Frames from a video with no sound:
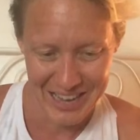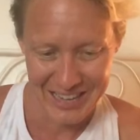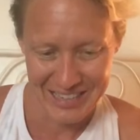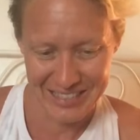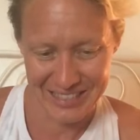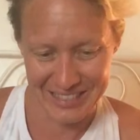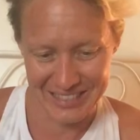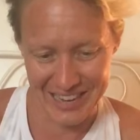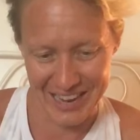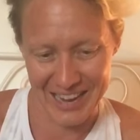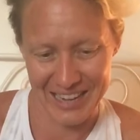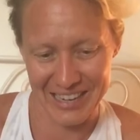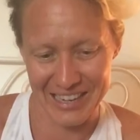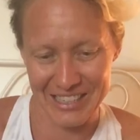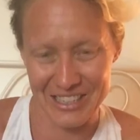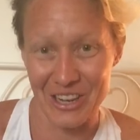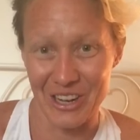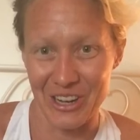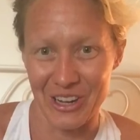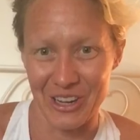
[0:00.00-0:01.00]
Standing
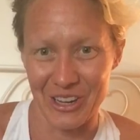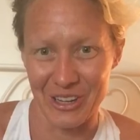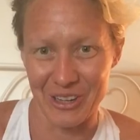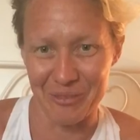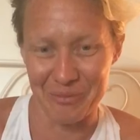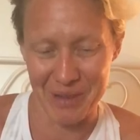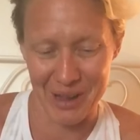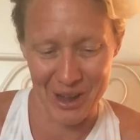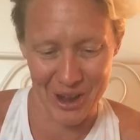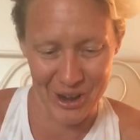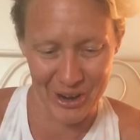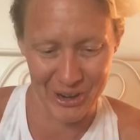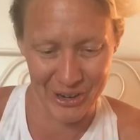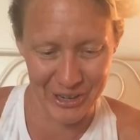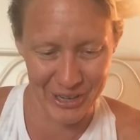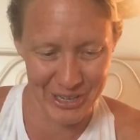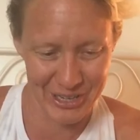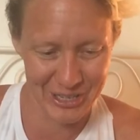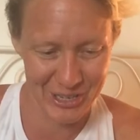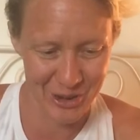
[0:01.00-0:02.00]
tall, my
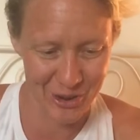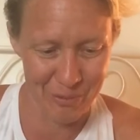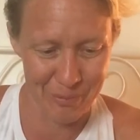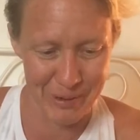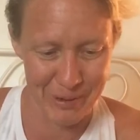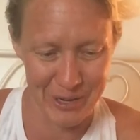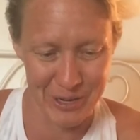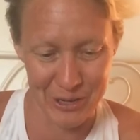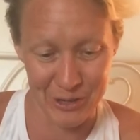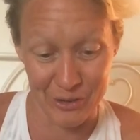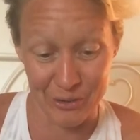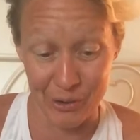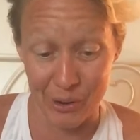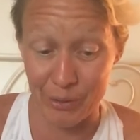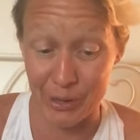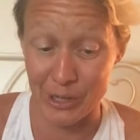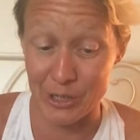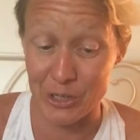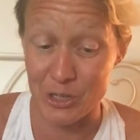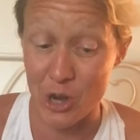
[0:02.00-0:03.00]
heart is open to
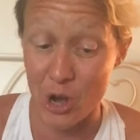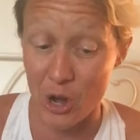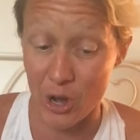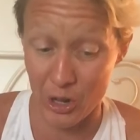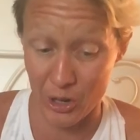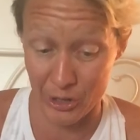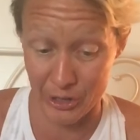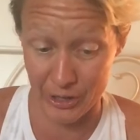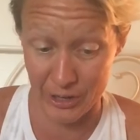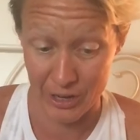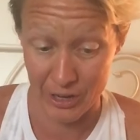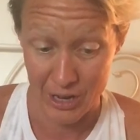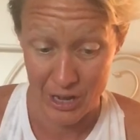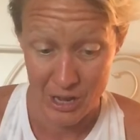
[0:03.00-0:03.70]
growing taller.